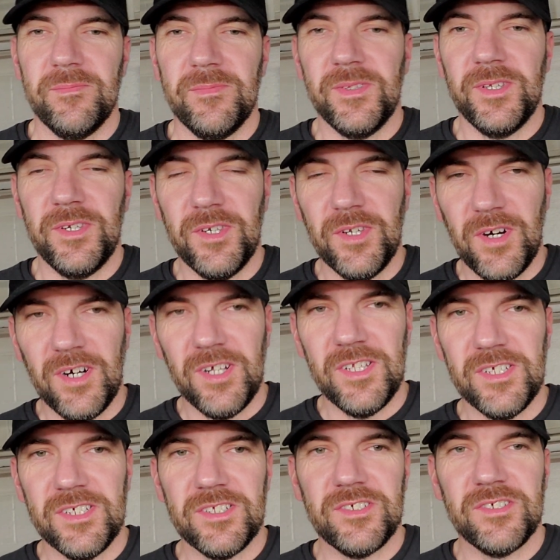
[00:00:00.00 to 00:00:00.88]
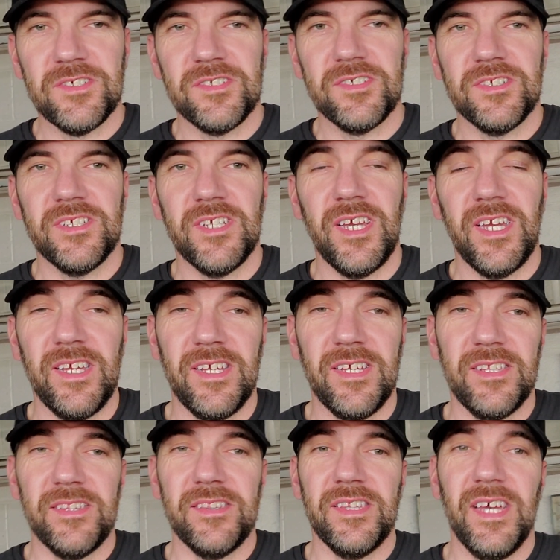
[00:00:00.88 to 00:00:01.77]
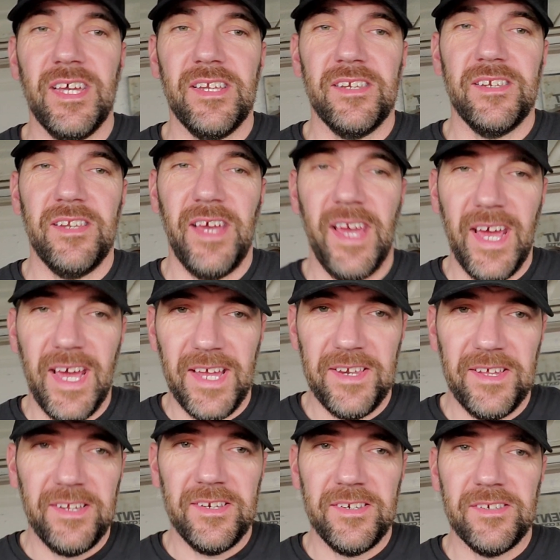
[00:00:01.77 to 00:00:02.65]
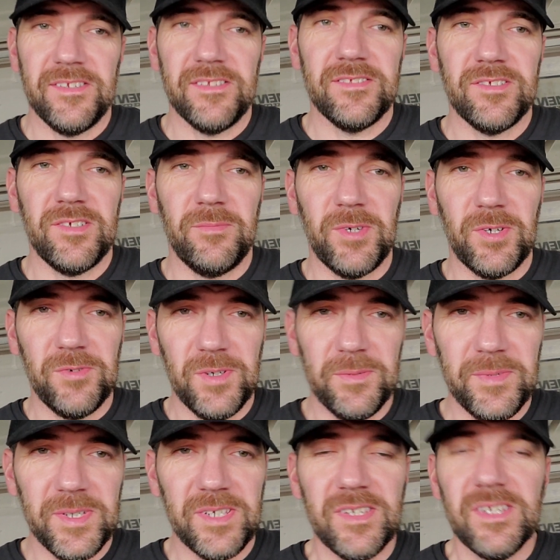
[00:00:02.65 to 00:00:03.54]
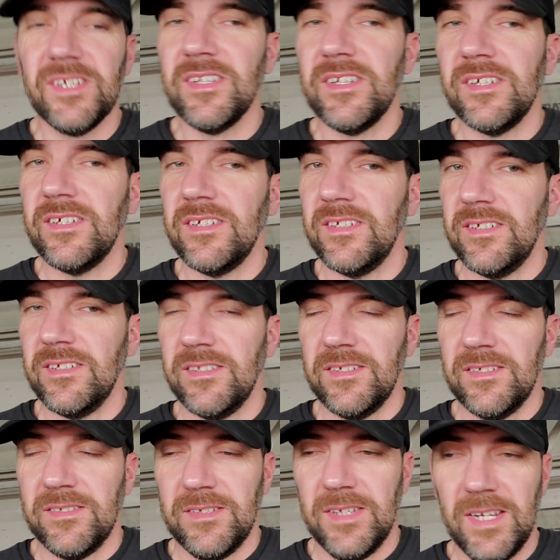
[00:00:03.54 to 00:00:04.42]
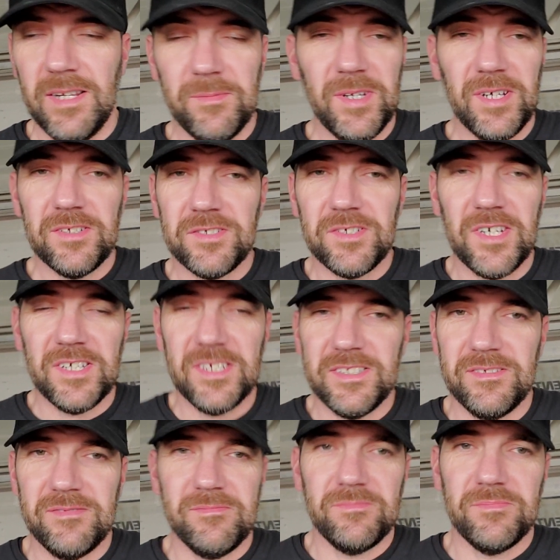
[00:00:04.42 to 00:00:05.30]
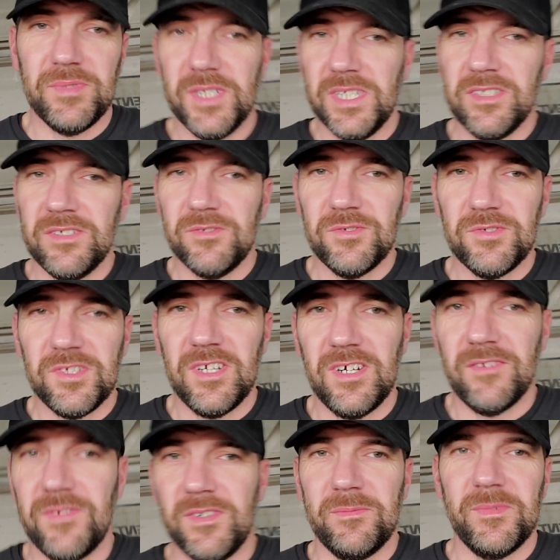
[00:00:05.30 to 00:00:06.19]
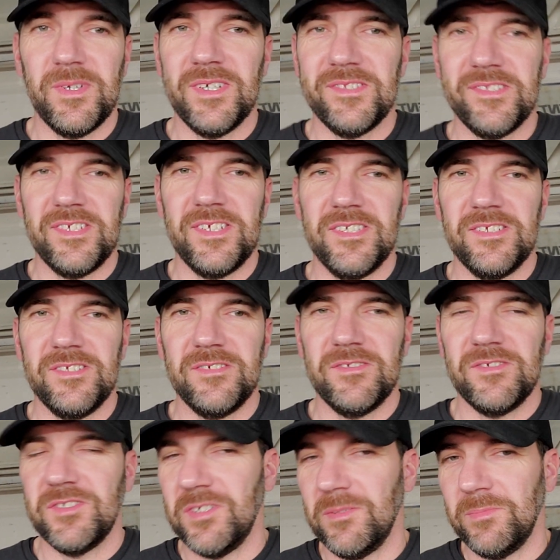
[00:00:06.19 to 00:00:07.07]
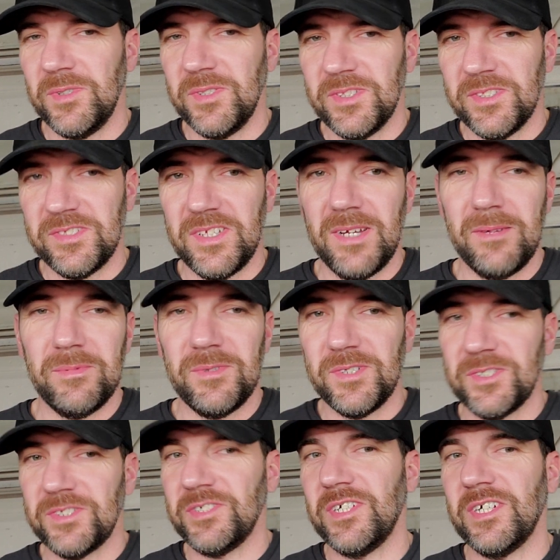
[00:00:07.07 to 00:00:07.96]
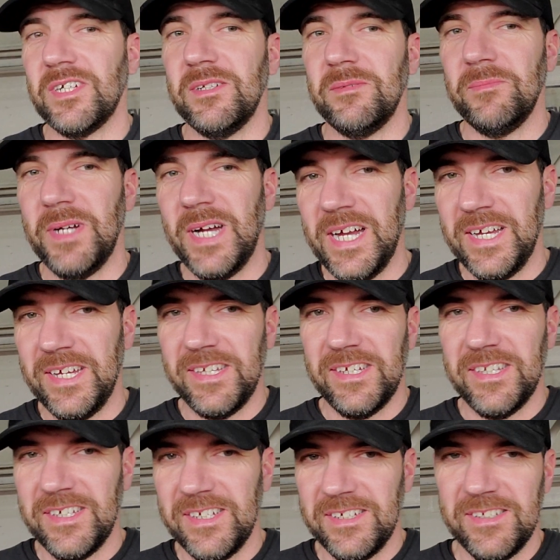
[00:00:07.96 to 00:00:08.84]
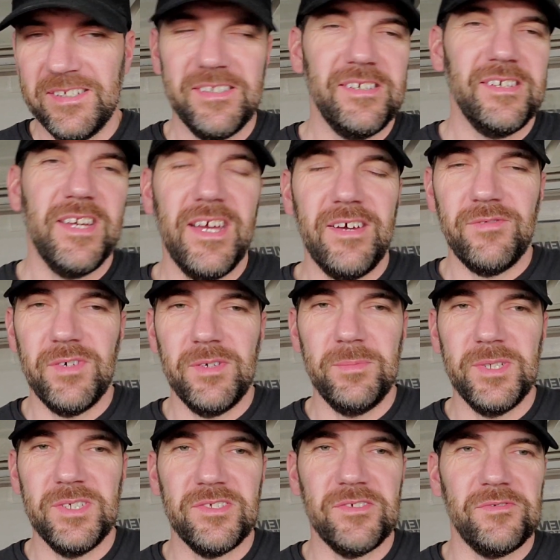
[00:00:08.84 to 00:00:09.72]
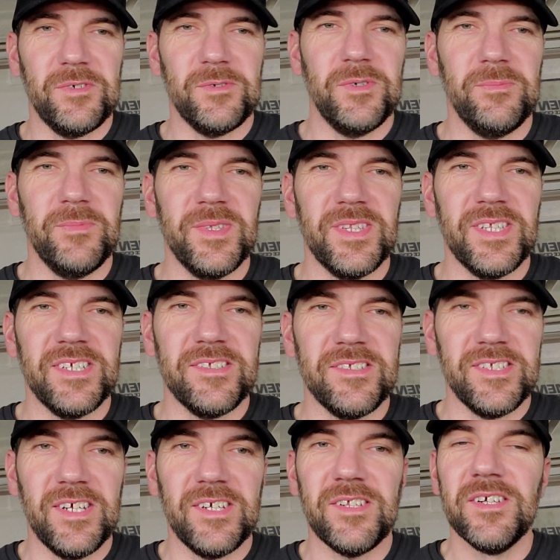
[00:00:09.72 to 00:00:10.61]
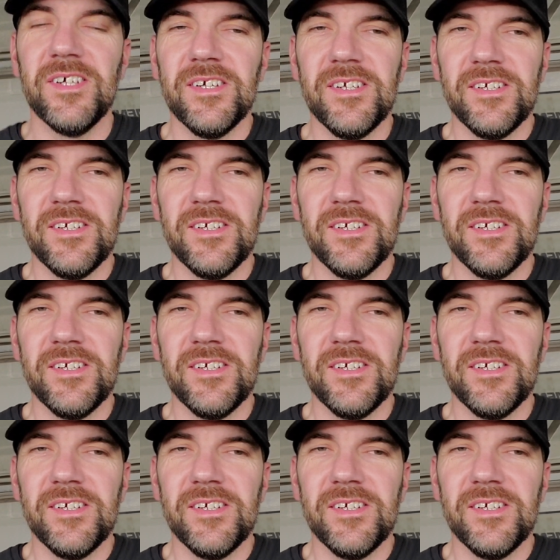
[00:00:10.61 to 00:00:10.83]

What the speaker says: The knowledge, and then add in some equipment. And I'm not talking brand new stuff. I'm not saying jump on the Snap-on truck and buy every piece of equipment they sell.